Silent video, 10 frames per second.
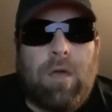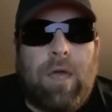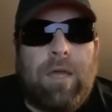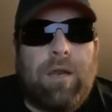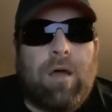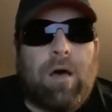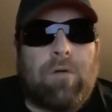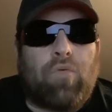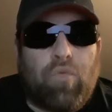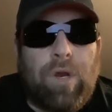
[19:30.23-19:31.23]
And
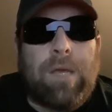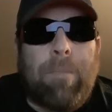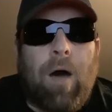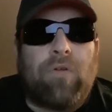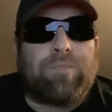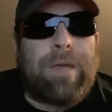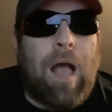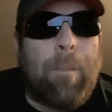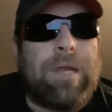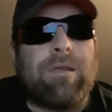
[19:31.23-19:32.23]
it really bothers me
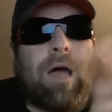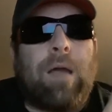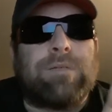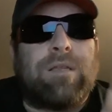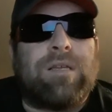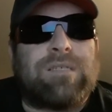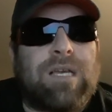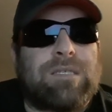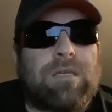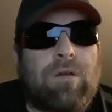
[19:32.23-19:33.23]
how many times, and it
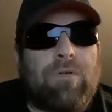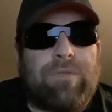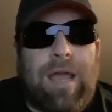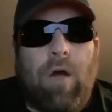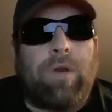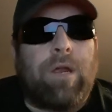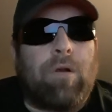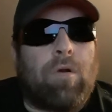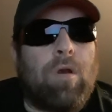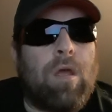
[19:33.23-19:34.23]
says down
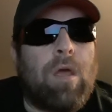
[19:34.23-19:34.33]
here,